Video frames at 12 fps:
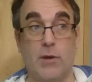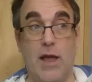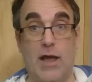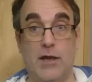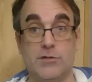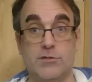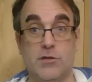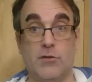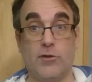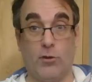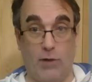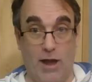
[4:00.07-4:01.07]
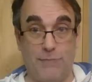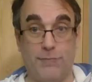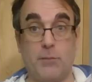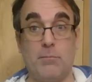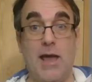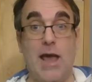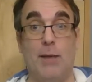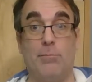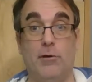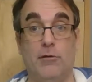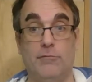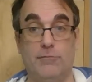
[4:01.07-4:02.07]
has the graphic map
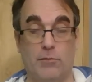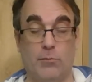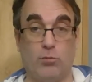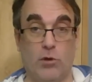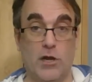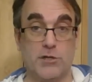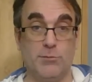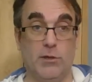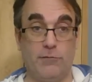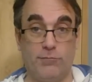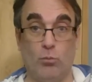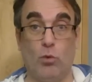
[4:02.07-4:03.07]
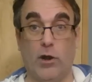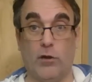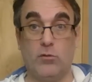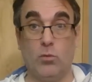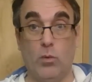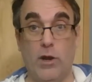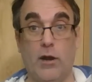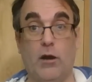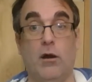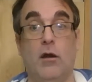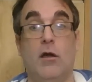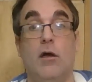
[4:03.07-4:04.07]
of approximately from where to
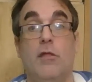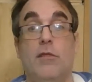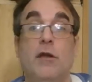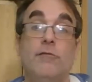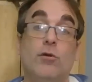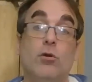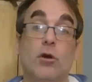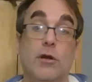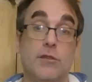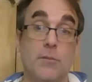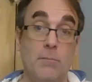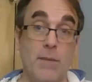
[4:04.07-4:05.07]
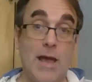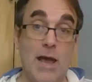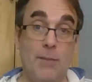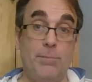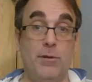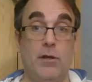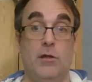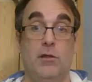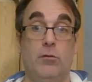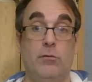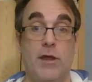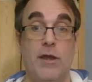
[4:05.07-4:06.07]
where. Then if you look at the map,
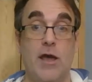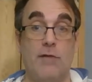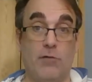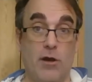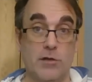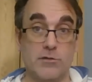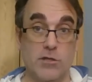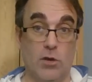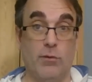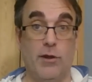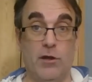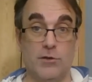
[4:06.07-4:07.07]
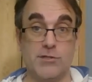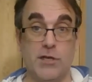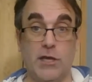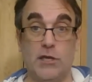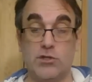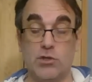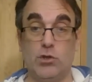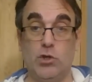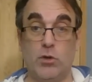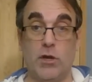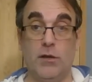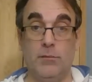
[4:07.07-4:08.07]
you then have Oslo and Helsinki, so you
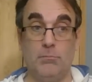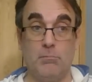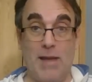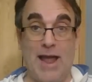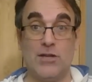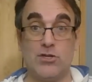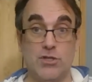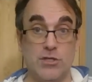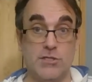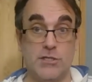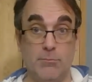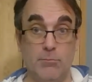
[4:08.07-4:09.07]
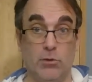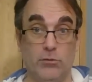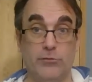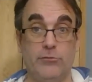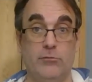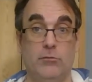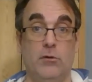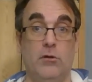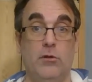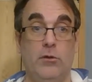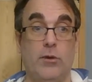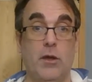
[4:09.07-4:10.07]
can match the symbols.
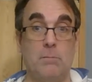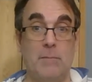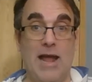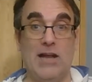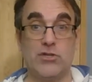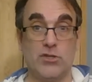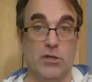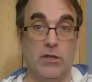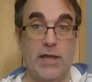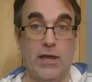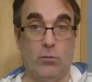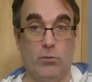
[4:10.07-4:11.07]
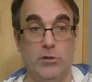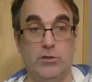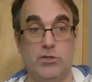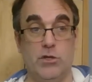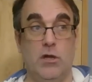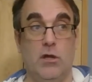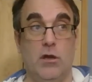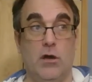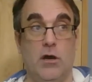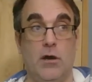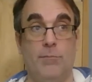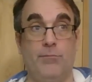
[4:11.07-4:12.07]
You can match the language.
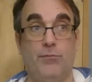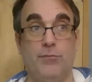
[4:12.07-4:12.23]
Um,